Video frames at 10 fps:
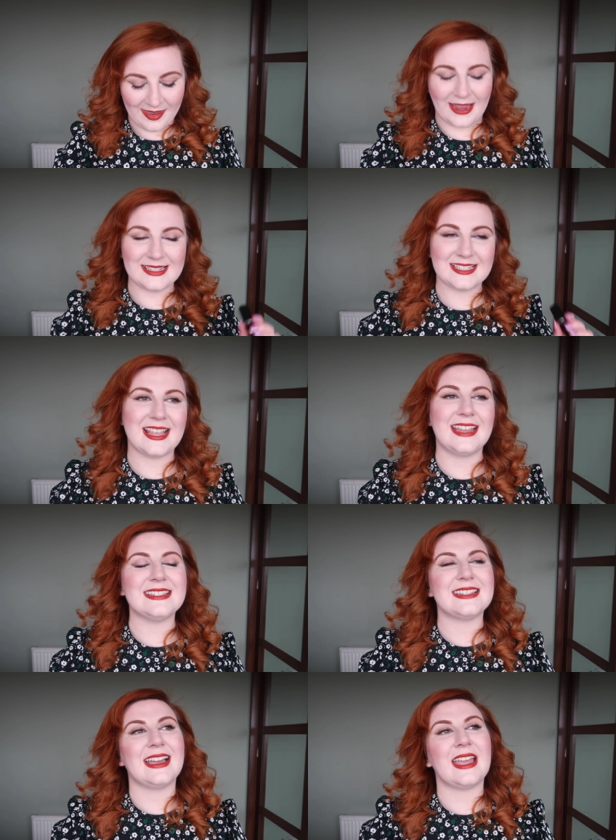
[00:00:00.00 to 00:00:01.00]
But I
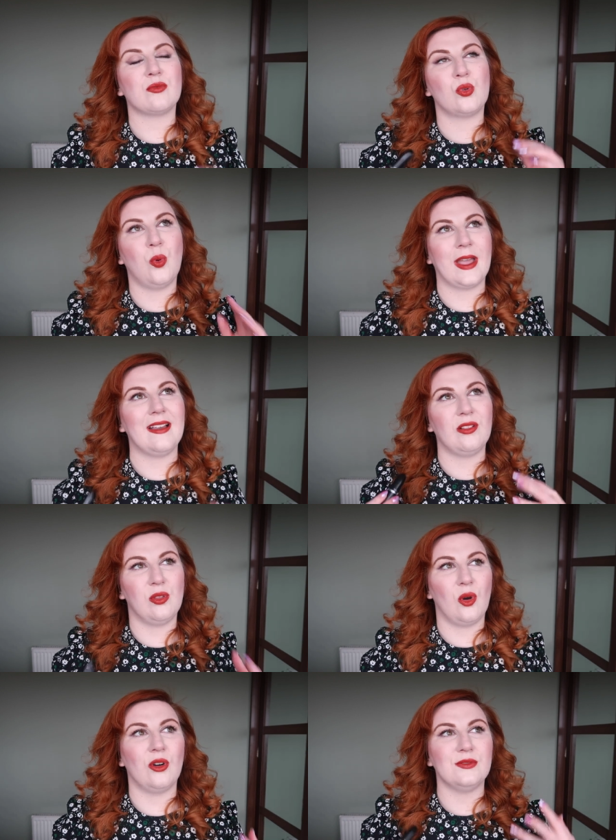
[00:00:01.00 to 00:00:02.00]
decided I have quite a
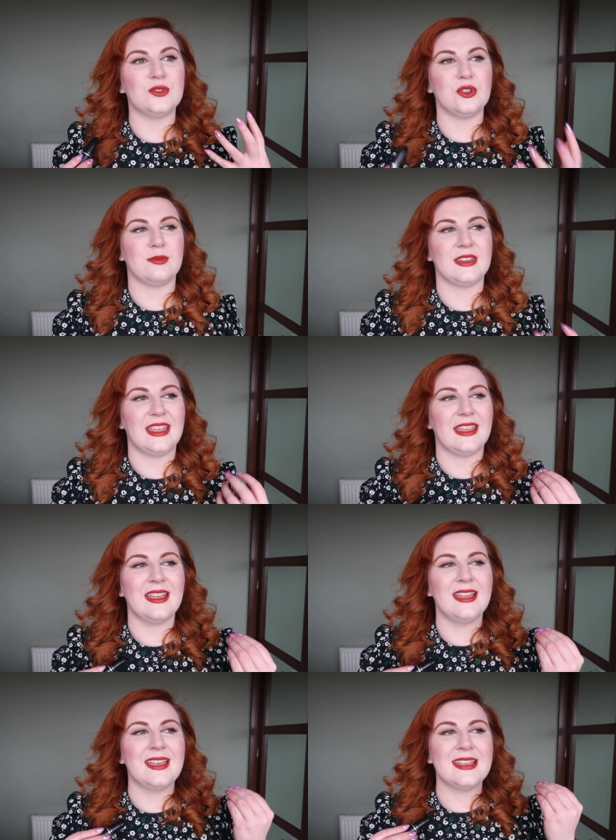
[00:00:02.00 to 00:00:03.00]
lot of
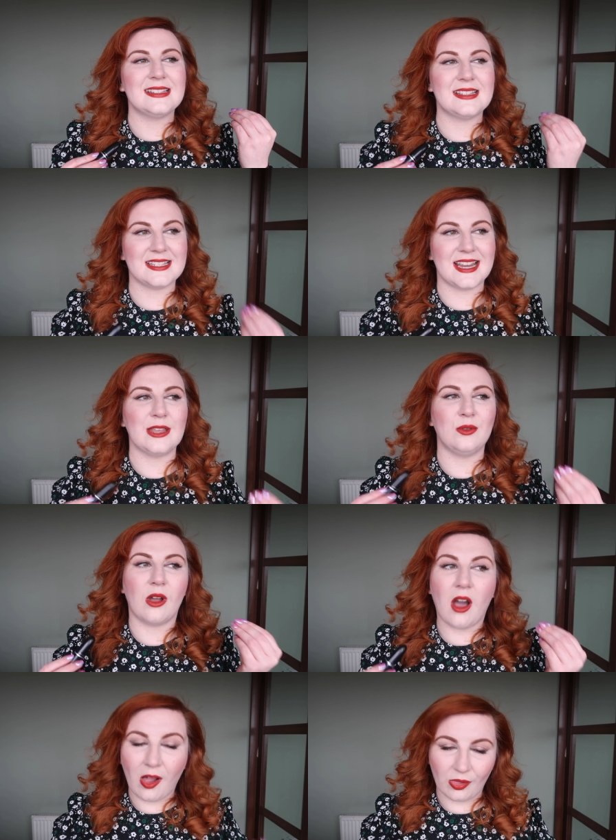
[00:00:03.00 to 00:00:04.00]
Dubonnet style
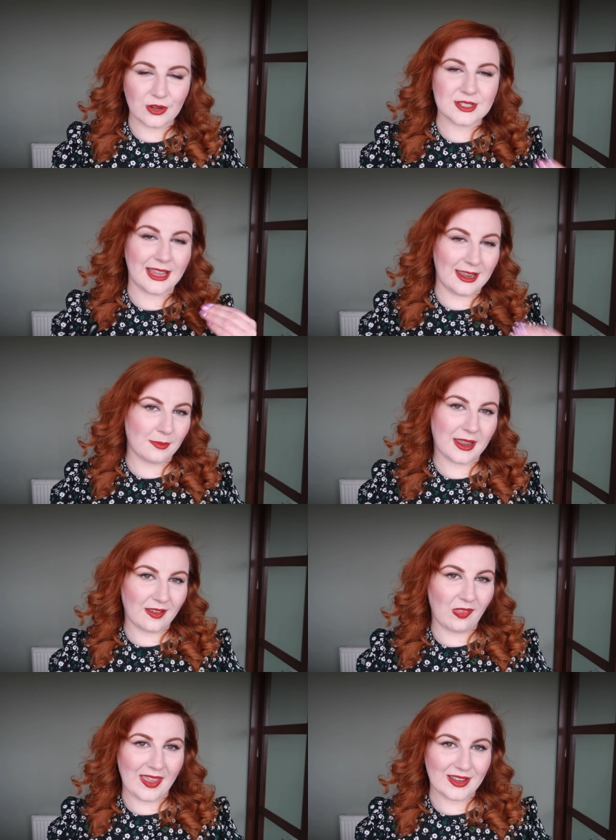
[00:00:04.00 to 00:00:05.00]
colours in my
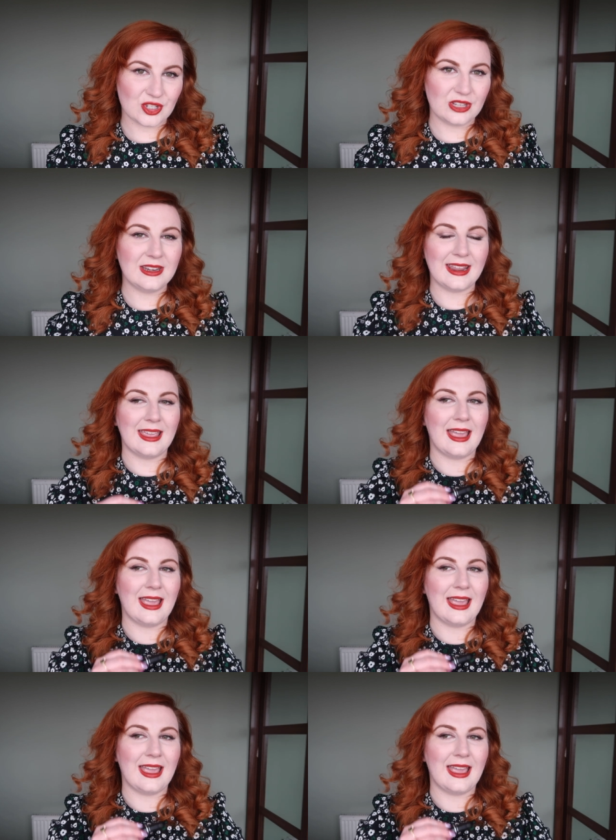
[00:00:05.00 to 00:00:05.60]
collection,